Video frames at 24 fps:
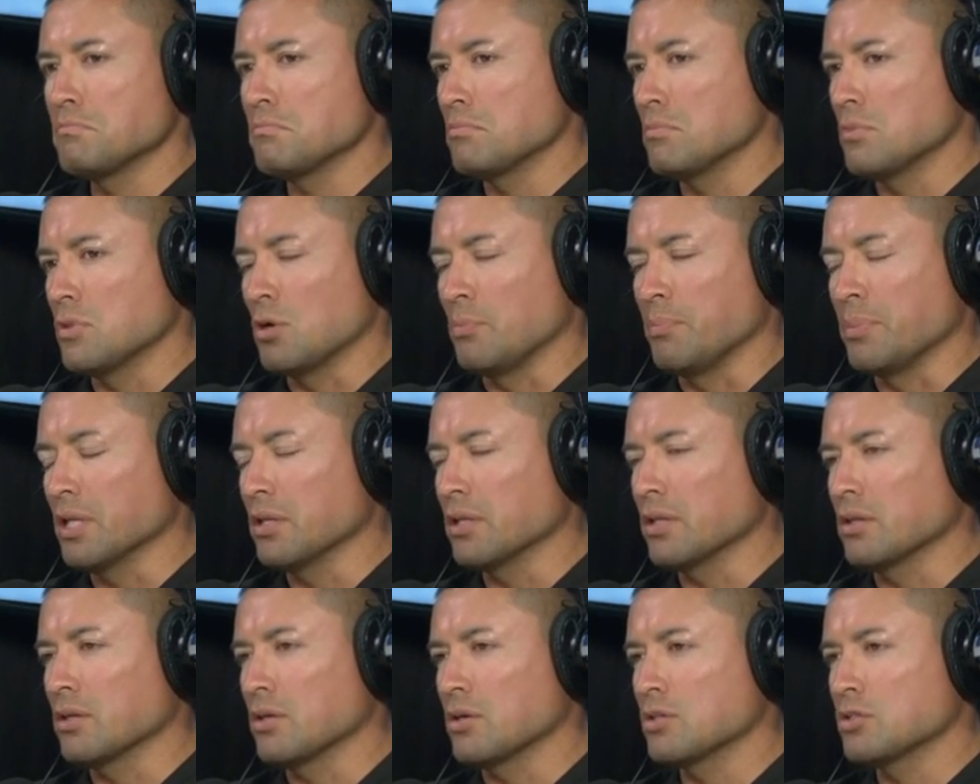they're
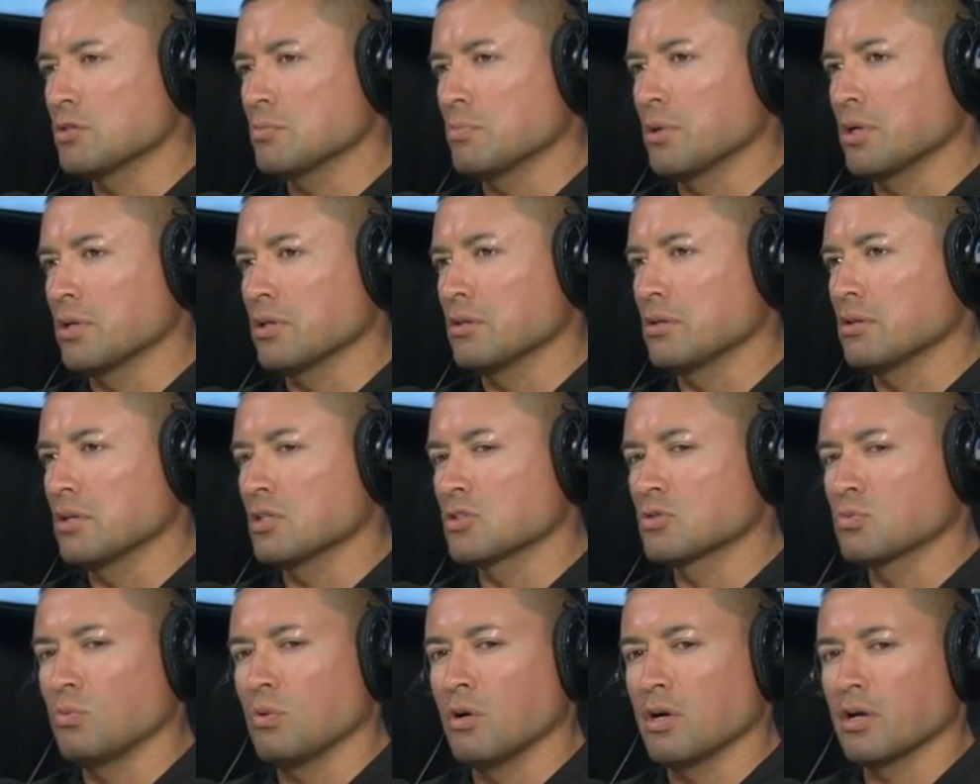billionaires, but
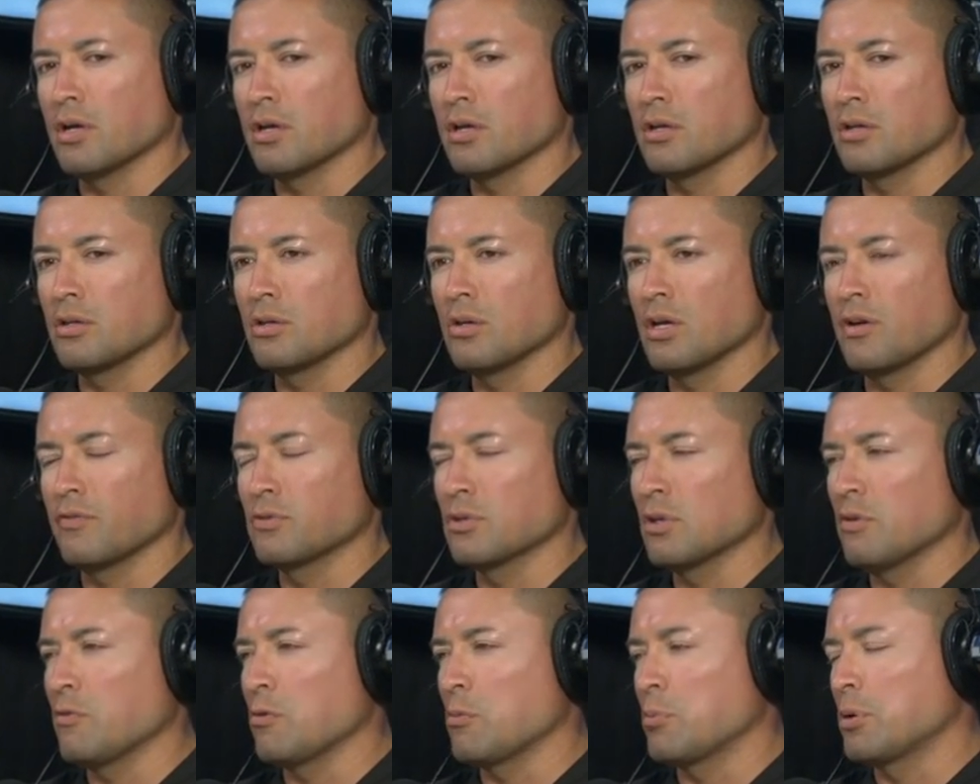that's why you have
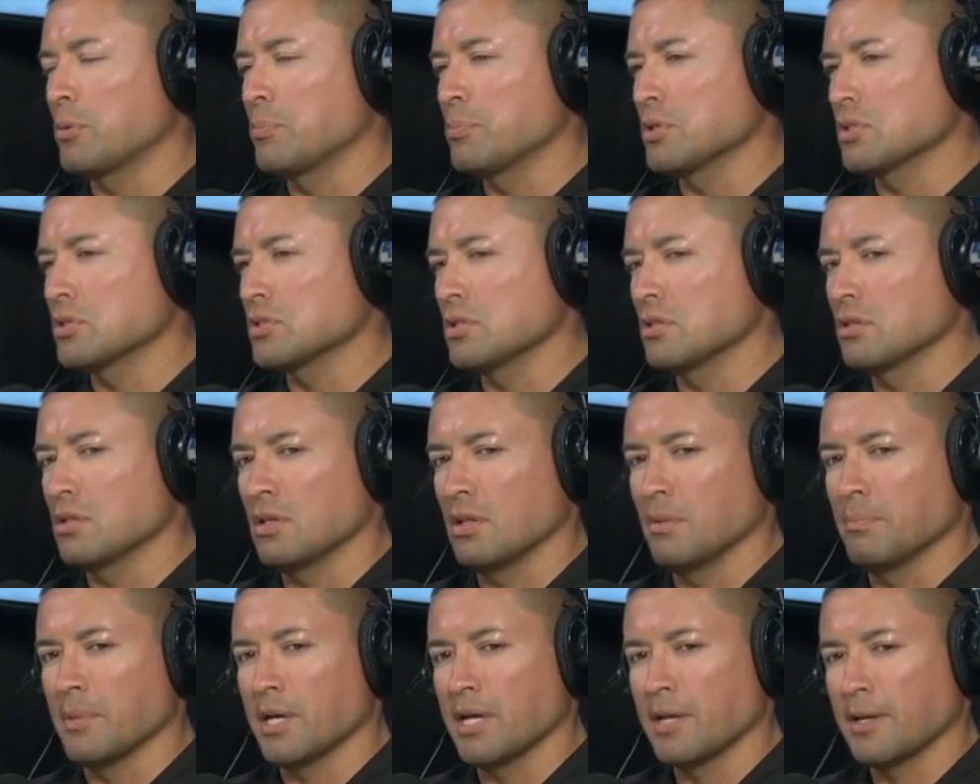to have a purpose in,
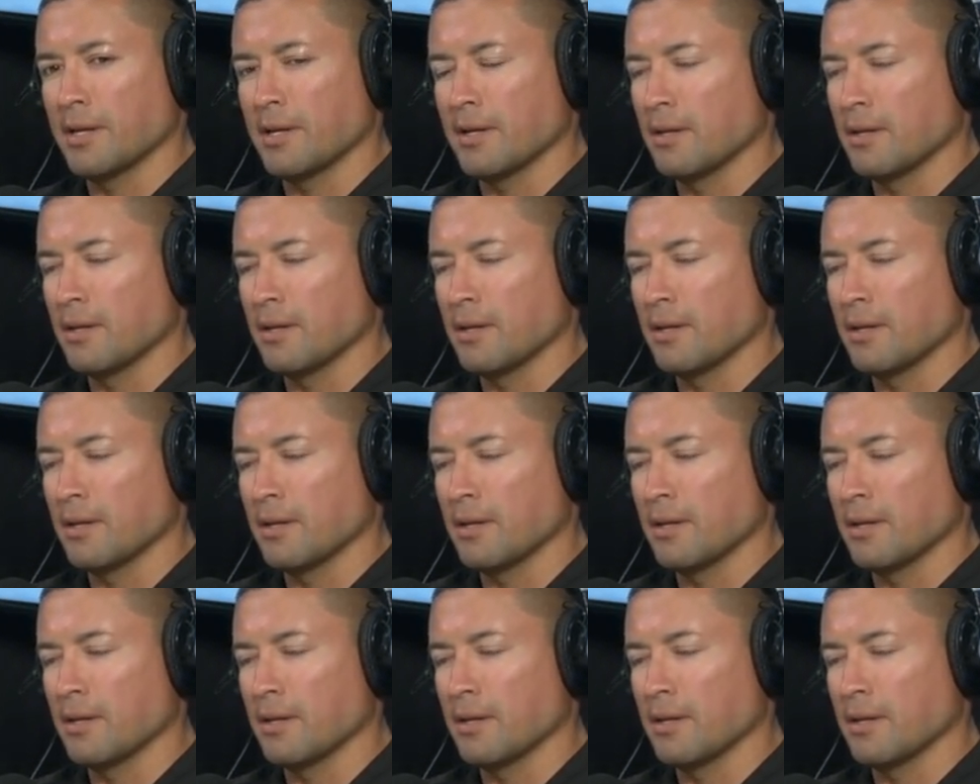in my